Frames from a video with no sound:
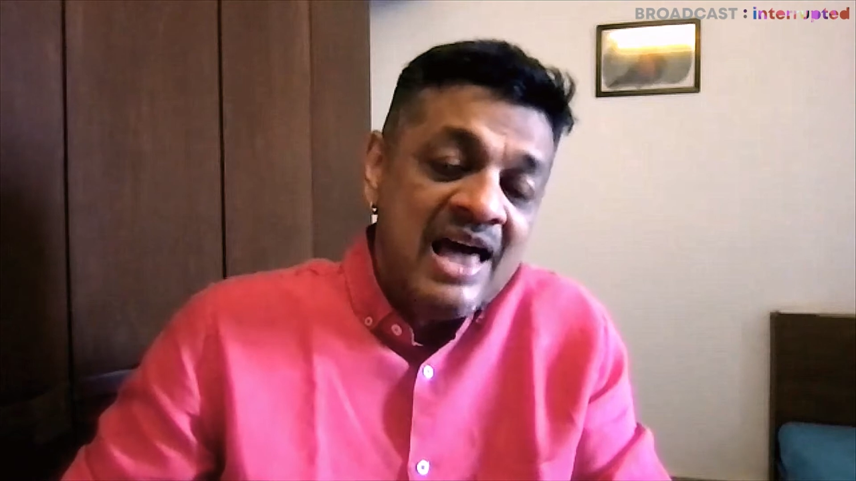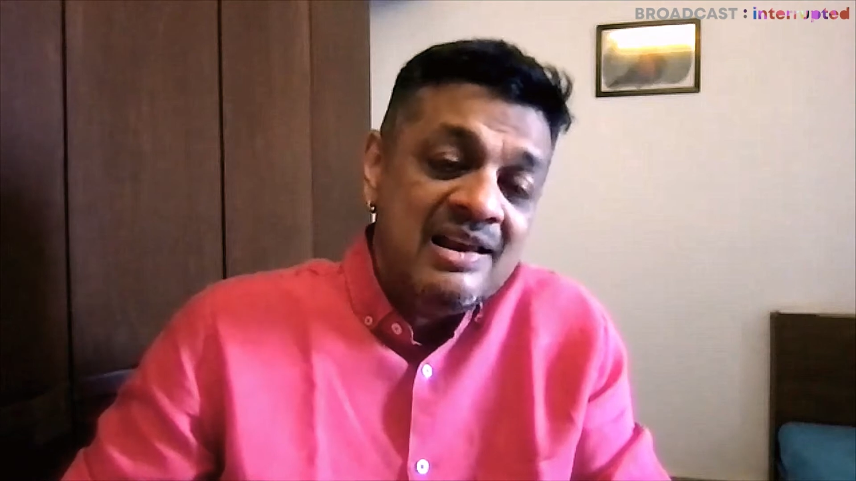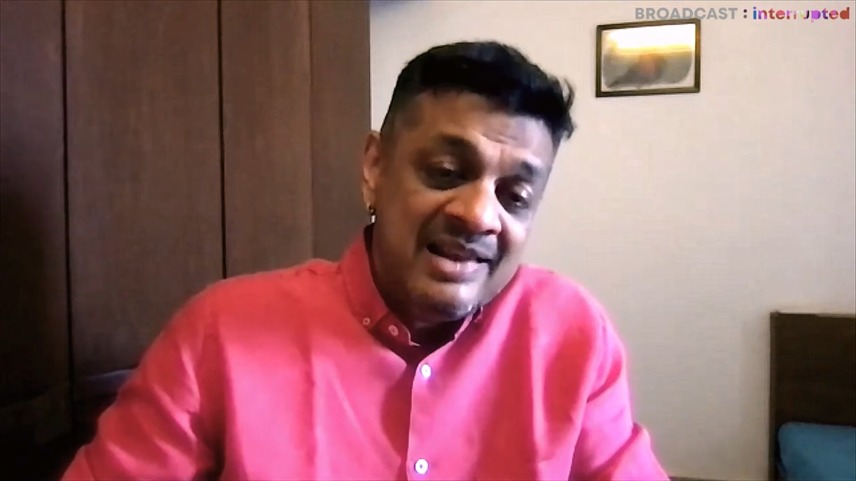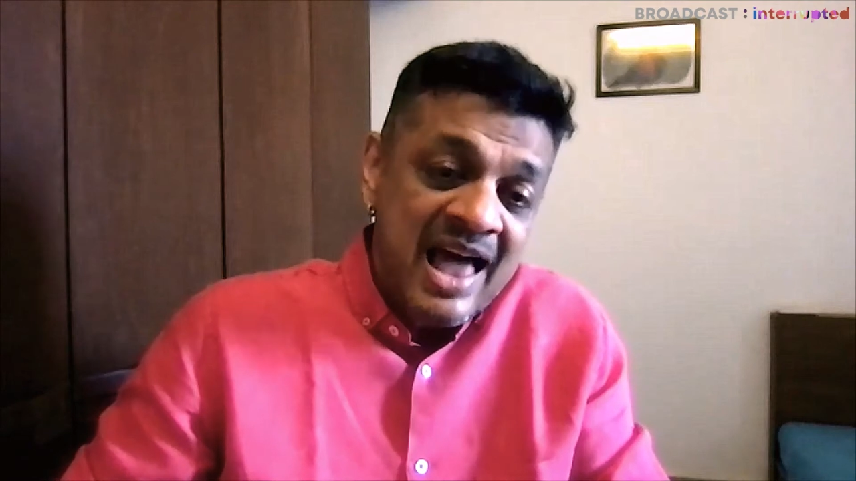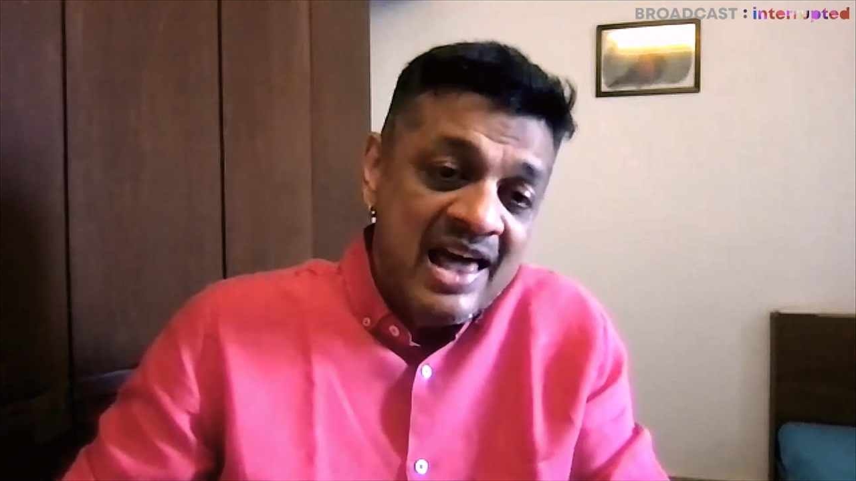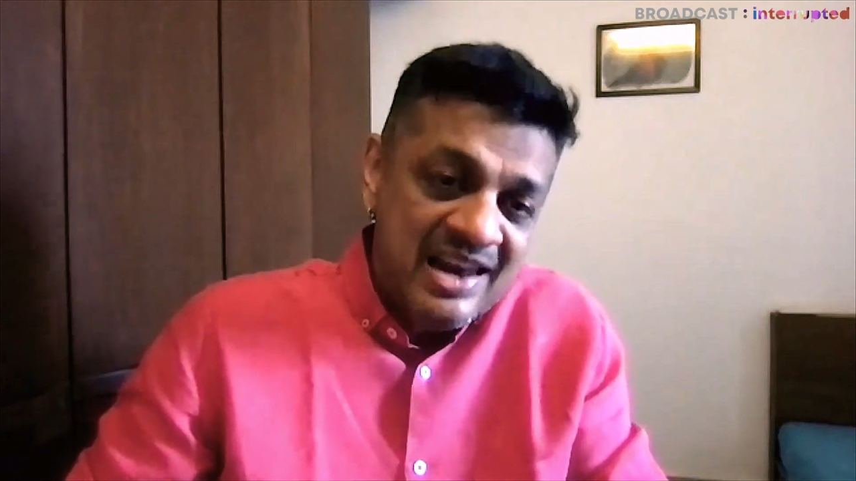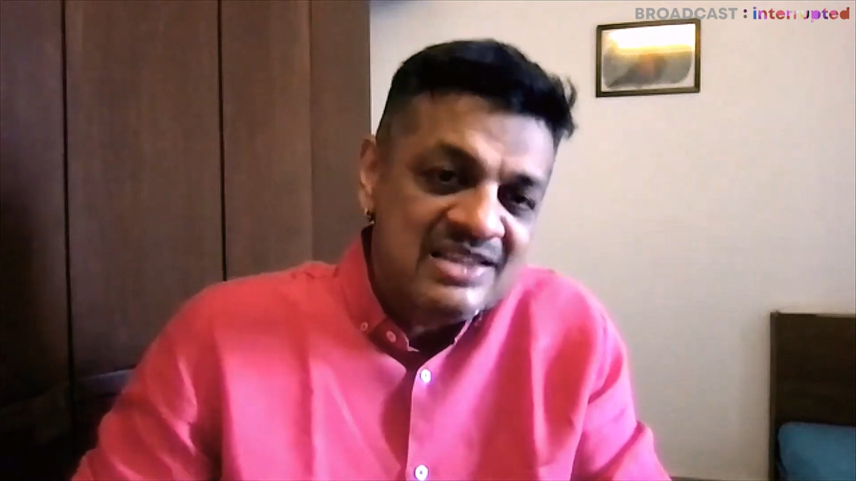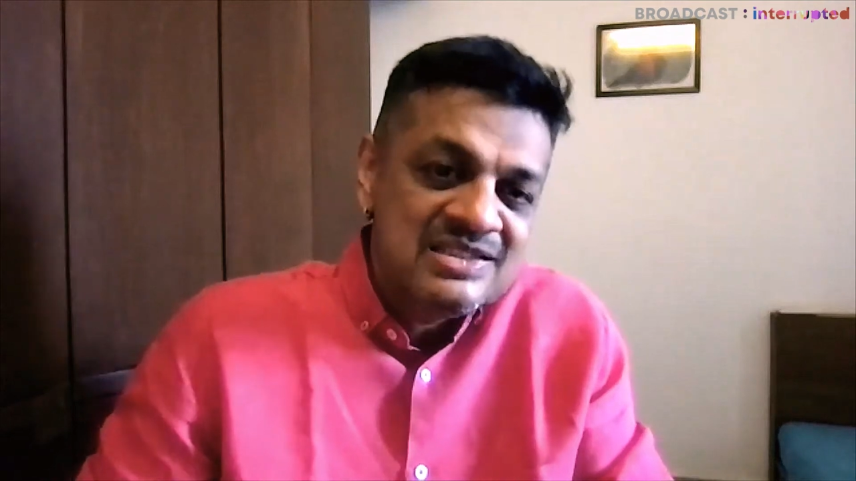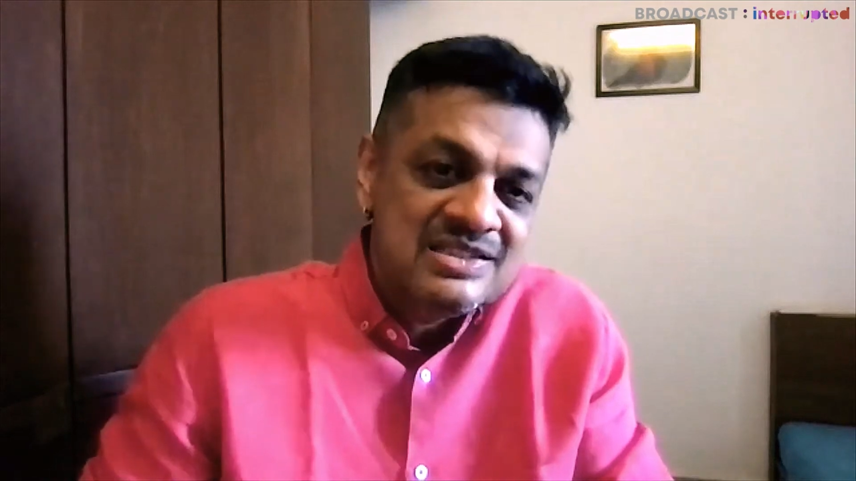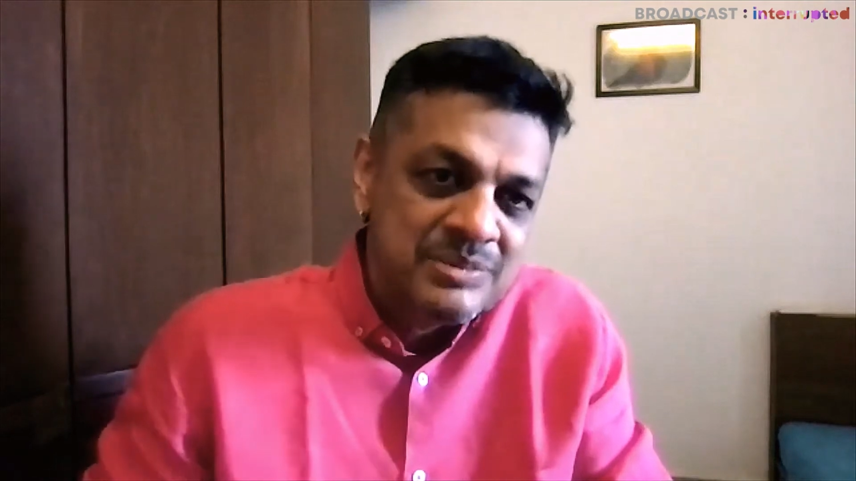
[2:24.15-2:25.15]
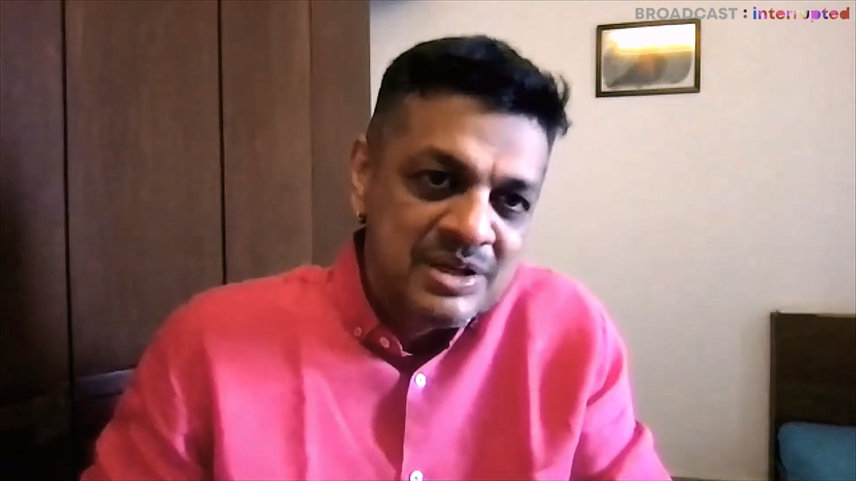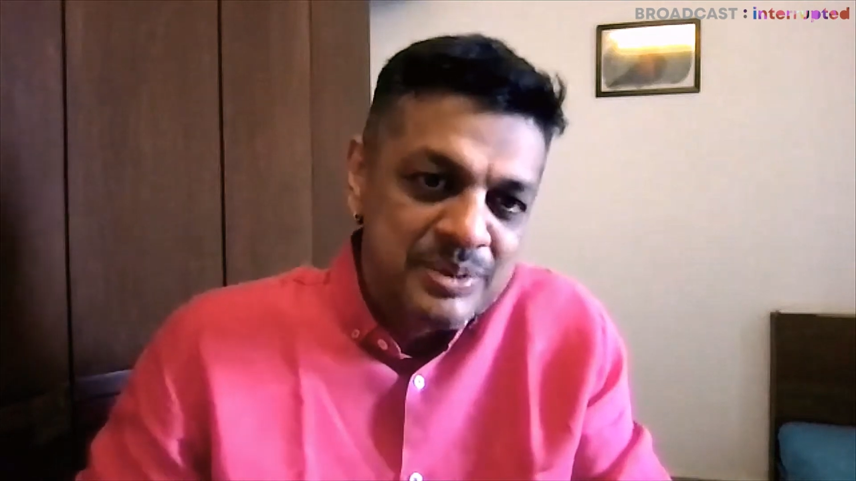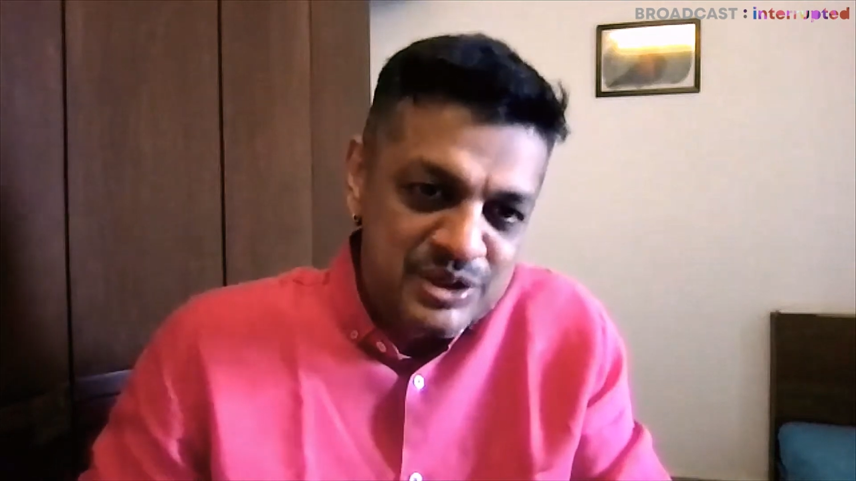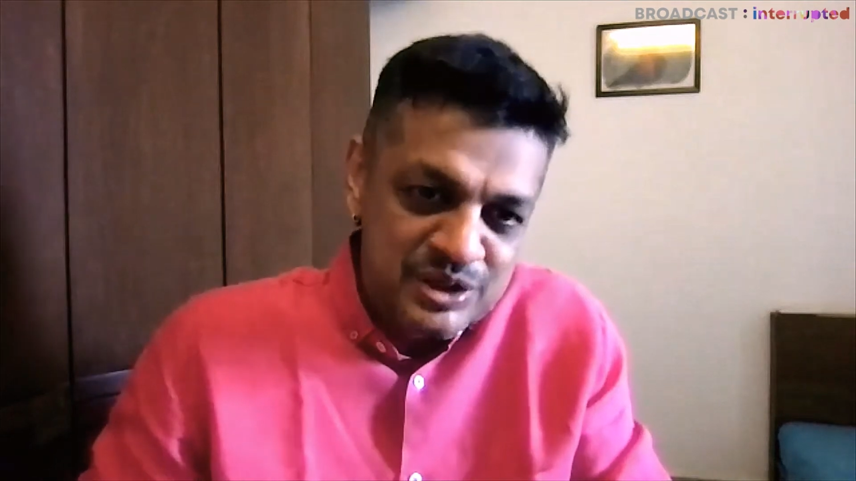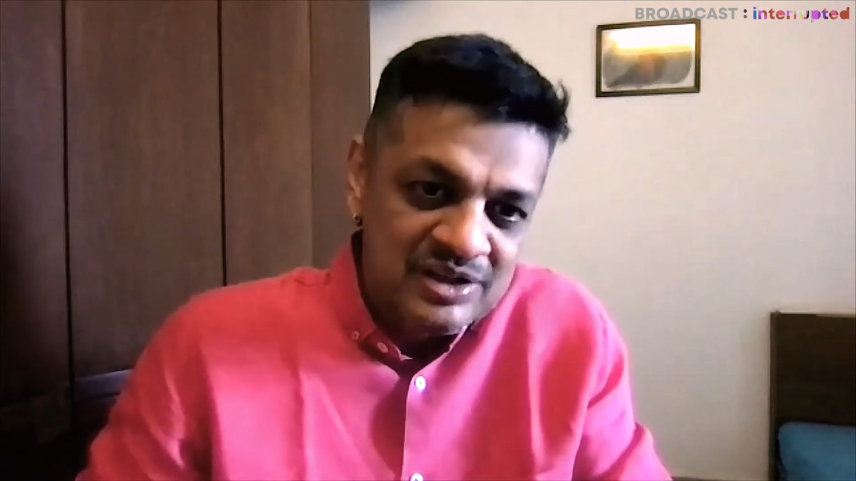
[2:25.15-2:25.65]
narrate something
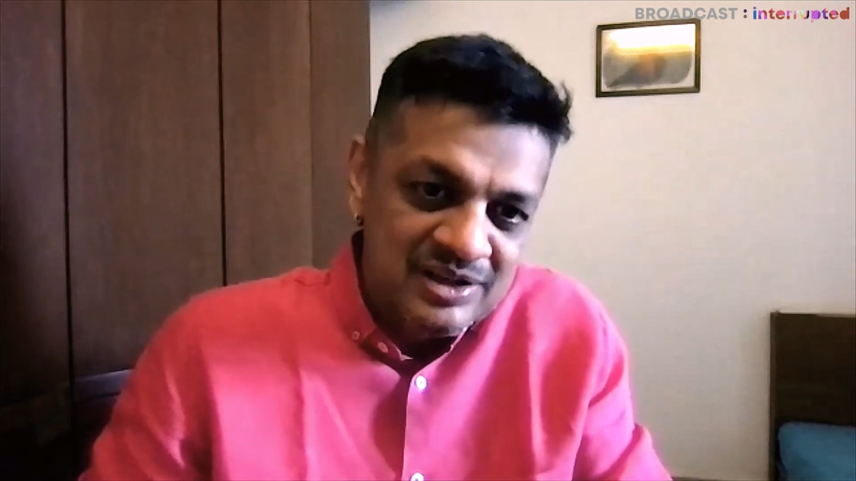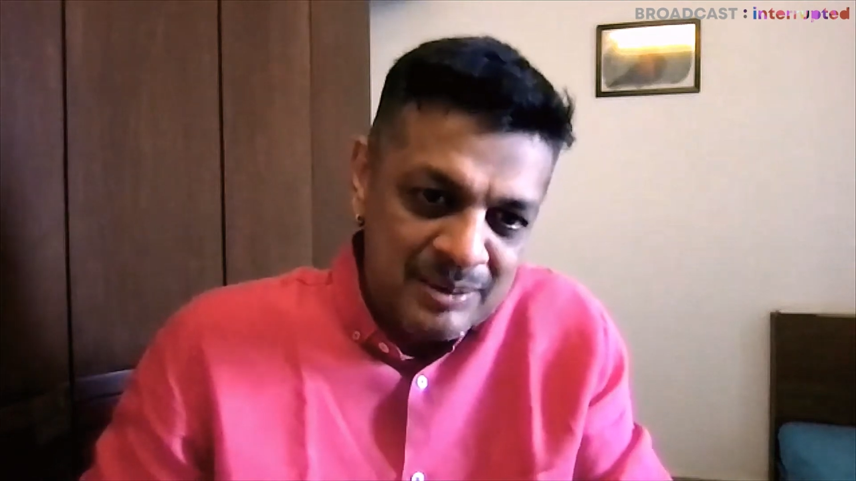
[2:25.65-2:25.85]
particular